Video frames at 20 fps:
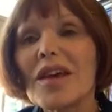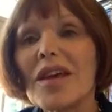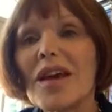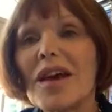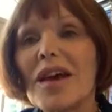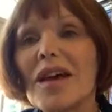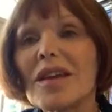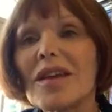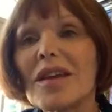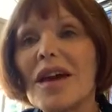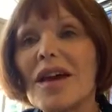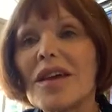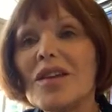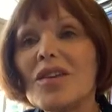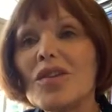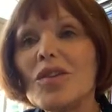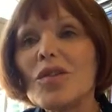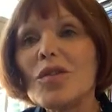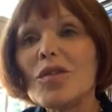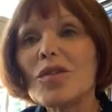And I
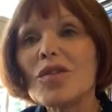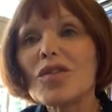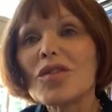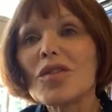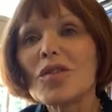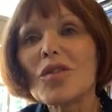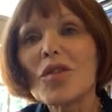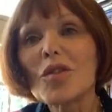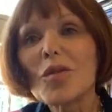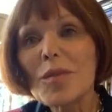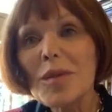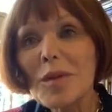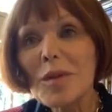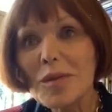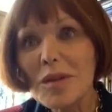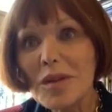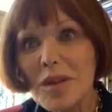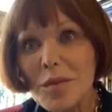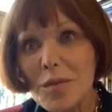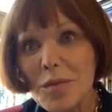knew that although
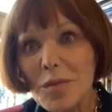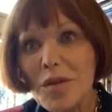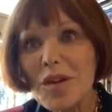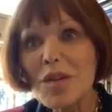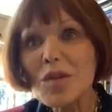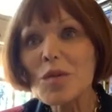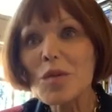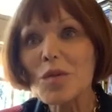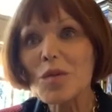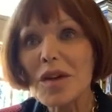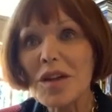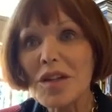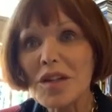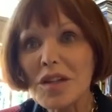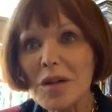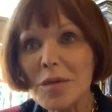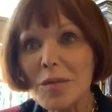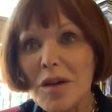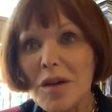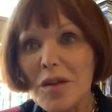people in the press were
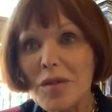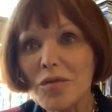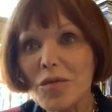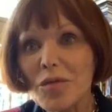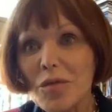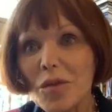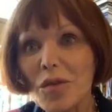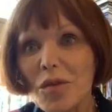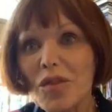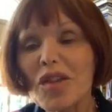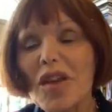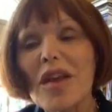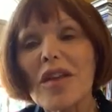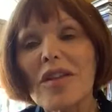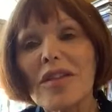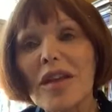writing about faults,